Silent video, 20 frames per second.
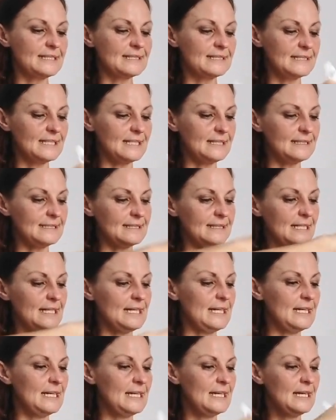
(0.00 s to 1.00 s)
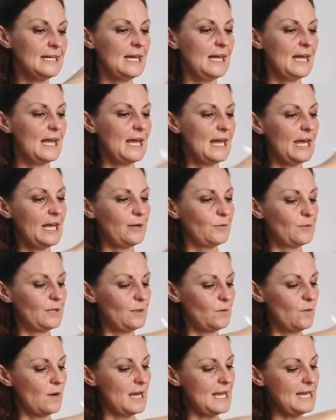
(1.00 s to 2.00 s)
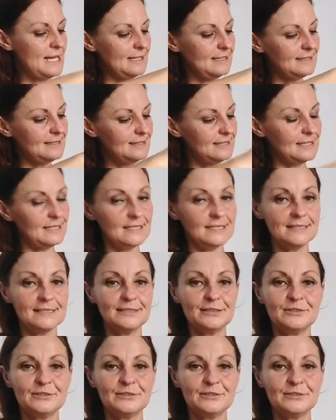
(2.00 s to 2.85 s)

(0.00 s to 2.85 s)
we sit and we wait